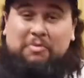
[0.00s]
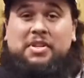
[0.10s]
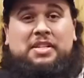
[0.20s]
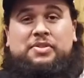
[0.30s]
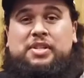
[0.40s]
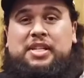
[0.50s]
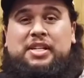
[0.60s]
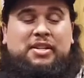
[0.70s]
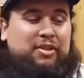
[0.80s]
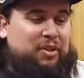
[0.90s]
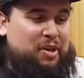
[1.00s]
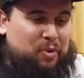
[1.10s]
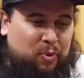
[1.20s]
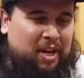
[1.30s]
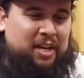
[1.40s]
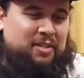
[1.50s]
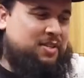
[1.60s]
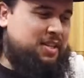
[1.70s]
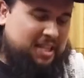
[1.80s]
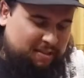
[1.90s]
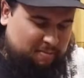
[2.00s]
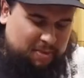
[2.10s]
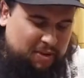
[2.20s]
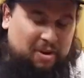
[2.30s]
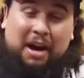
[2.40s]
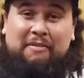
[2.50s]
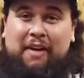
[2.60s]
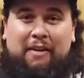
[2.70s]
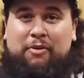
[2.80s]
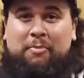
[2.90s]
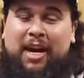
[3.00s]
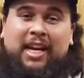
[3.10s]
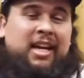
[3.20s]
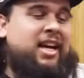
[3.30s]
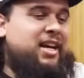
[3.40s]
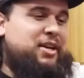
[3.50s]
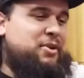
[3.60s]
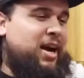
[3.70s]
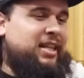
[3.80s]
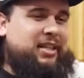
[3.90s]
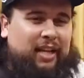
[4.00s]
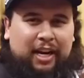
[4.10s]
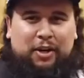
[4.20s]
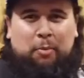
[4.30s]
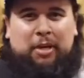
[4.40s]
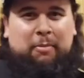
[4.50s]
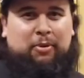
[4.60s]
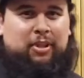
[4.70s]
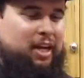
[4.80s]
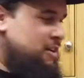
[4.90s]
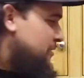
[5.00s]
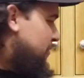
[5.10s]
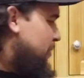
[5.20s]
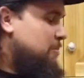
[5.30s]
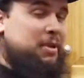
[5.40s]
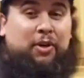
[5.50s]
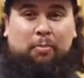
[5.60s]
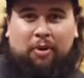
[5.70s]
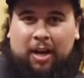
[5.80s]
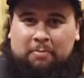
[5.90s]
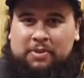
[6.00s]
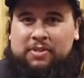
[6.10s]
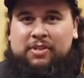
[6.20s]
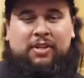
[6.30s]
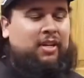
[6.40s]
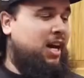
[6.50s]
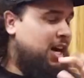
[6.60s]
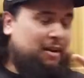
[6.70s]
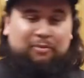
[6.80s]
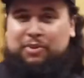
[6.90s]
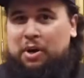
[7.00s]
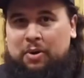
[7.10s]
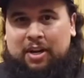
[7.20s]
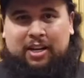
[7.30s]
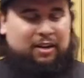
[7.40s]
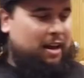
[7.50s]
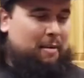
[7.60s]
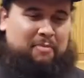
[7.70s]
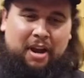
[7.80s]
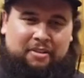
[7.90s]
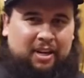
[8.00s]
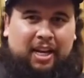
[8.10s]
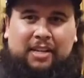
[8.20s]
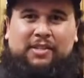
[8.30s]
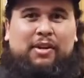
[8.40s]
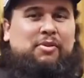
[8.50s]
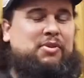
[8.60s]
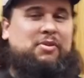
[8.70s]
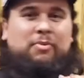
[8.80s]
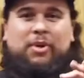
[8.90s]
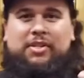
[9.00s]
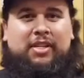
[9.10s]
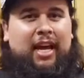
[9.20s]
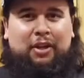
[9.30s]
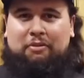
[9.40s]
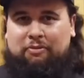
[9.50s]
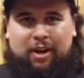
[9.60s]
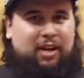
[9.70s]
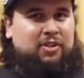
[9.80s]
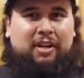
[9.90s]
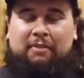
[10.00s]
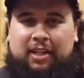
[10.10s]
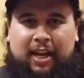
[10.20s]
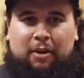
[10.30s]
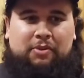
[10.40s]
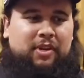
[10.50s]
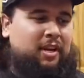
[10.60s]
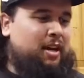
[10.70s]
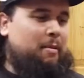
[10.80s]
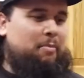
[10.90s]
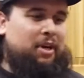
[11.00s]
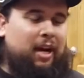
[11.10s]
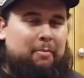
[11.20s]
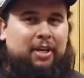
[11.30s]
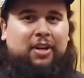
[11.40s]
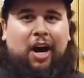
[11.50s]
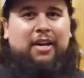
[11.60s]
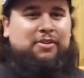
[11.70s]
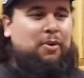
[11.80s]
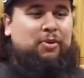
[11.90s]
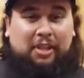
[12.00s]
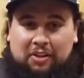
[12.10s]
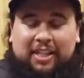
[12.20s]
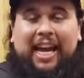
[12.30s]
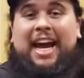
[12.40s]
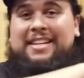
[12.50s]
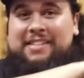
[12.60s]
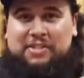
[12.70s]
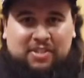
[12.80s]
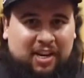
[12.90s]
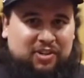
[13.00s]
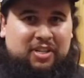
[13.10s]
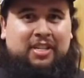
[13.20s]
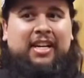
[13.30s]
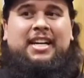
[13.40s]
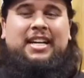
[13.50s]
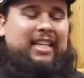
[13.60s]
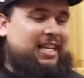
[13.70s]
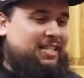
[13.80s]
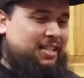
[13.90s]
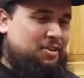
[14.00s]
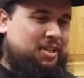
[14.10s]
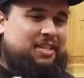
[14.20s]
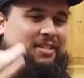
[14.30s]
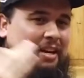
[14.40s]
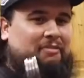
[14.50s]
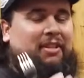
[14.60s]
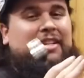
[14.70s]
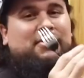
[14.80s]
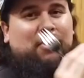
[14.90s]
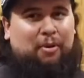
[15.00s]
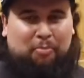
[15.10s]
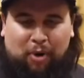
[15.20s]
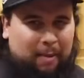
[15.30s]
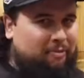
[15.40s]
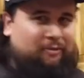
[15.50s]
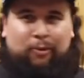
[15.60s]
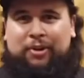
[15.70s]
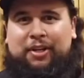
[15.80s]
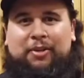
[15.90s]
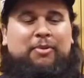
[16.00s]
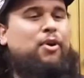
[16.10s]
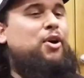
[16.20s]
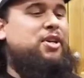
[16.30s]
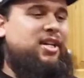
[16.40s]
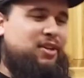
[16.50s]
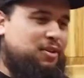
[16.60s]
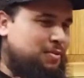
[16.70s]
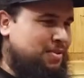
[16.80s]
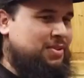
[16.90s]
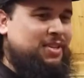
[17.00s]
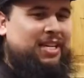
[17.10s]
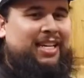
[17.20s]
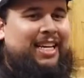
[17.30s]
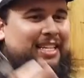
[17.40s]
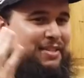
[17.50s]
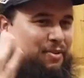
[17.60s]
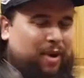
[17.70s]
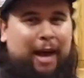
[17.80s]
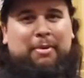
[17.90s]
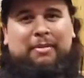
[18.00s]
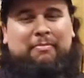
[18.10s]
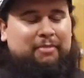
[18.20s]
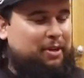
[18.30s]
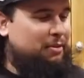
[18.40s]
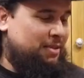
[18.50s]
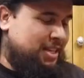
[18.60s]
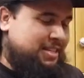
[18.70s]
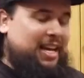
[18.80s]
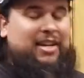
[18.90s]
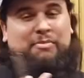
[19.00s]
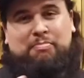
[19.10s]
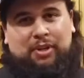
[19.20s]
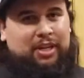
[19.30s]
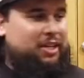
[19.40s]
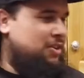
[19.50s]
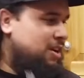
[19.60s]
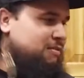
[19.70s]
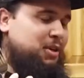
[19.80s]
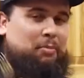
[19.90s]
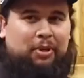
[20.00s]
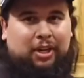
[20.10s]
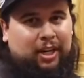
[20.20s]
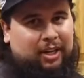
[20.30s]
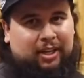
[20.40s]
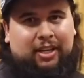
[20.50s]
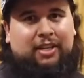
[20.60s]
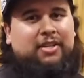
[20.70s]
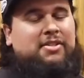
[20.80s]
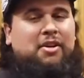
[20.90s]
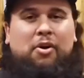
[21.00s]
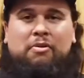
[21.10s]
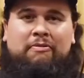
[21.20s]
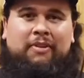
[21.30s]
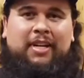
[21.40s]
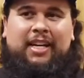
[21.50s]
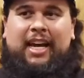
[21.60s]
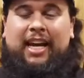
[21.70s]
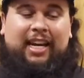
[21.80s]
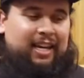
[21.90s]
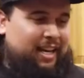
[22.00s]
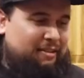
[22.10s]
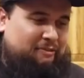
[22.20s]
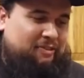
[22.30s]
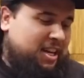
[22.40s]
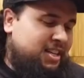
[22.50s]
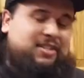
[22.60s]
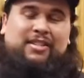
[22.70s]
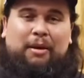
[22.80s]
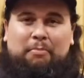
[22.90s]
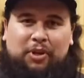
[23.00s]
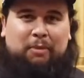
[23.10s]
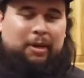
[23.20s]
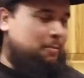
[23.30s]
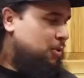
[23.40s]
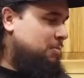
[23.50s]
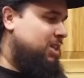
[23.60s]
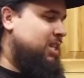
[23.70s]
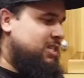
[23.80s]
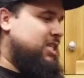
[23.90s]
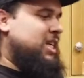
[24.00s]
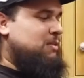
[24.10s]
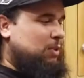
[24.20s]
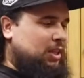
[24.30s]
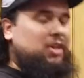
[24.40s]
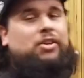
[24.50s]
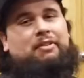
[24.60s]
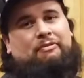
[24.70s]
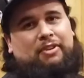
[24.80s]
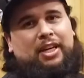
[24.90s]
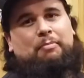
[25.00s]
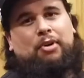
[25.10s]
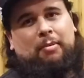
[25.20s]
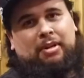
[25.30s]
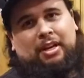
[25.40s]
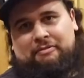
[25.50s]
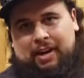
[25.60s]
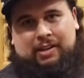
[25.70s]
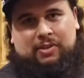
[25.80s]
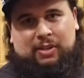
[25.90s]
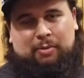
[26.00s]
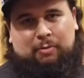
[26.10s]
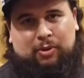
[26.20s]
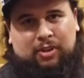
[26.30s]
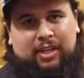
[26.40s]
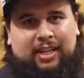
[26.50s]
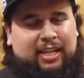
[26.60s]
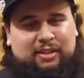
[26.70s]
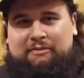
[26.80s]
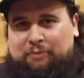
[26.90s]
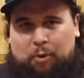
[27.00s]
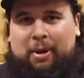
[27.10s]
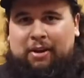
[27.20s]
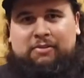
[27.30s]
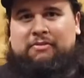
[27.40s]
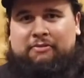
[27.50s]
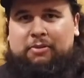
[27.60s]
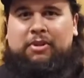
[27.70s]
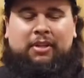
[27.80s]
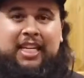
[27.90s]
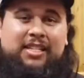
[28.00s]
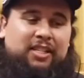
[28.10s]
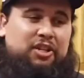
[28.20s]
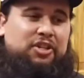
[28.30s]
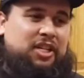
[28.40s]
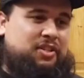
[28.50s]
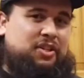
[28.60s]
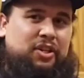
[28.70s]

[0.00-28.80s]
that was honestly the quickest meal I've ever made. You know, I know people love meal preps. No, I'm nothing against those, or what is it, HelloFresh and everything else. But I mean, Costco literally has a section that is literally stuff that is prepped for you. All you need to do is grab it. You know, in this case, put it in your oven or put it on stove. And it feeds a million people. I mean, this thing will literally feed probably like 5 to 6 people. It's 4 pounds of food. This legit